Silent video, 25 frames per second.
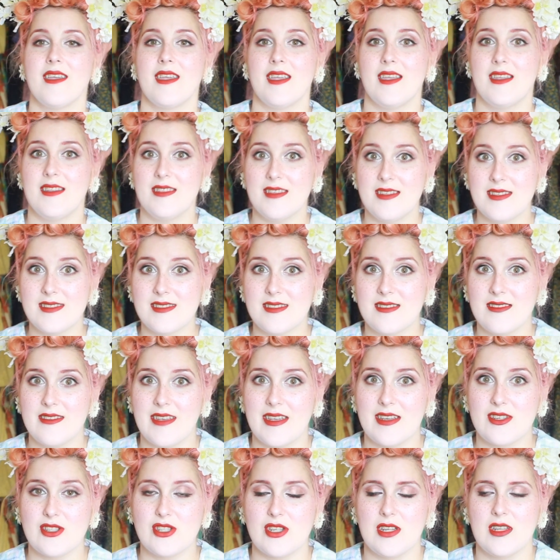in this
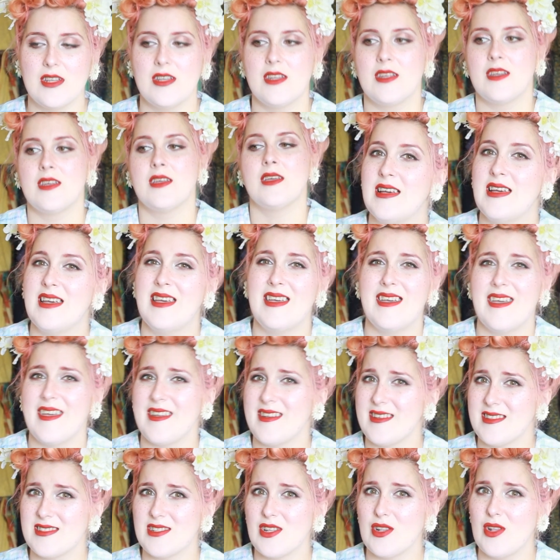collection,
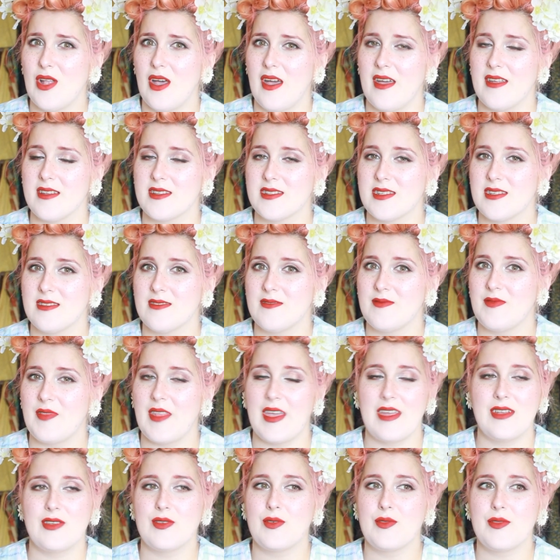and it's a lot.
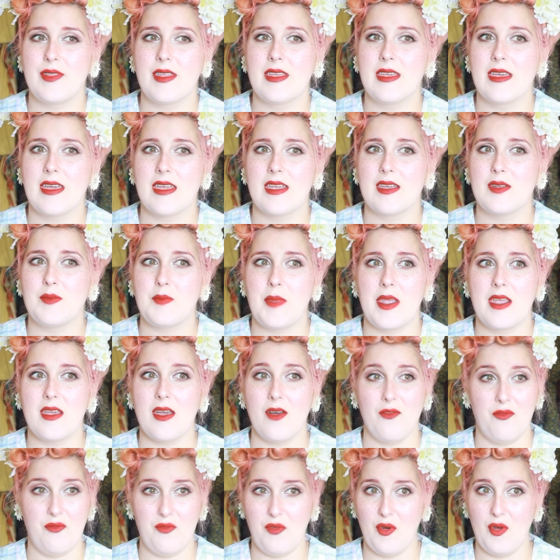I don't think I could make a
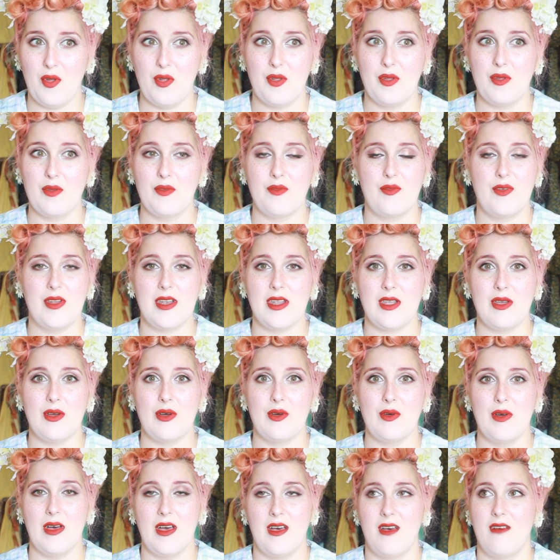full
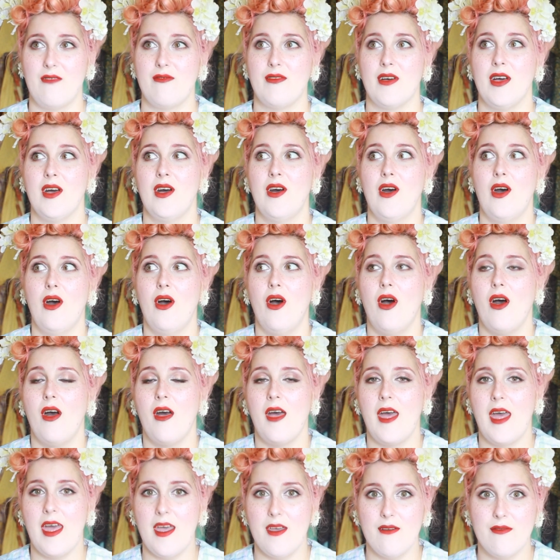video of
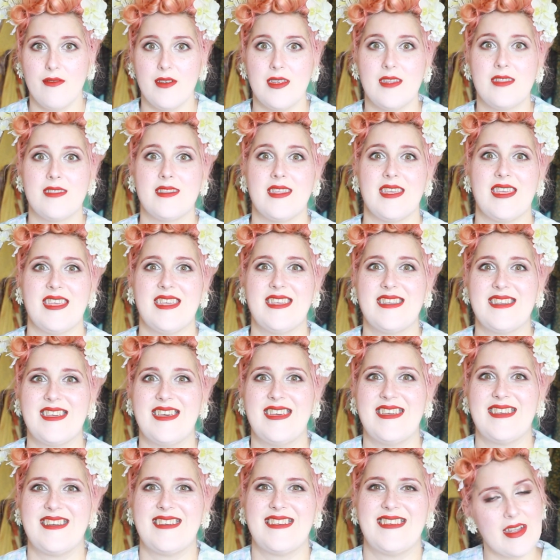everything.
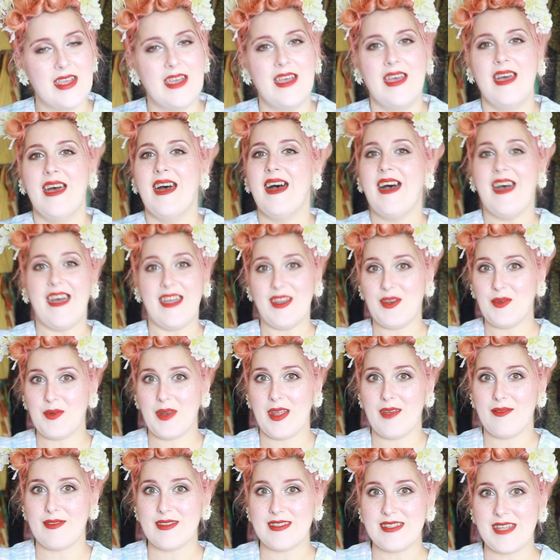I don't
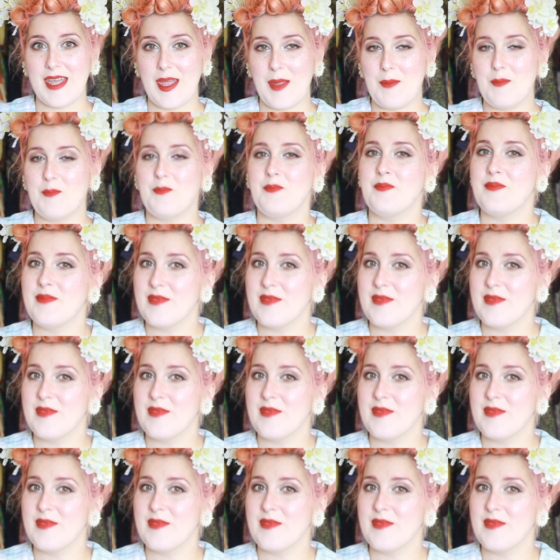have the time,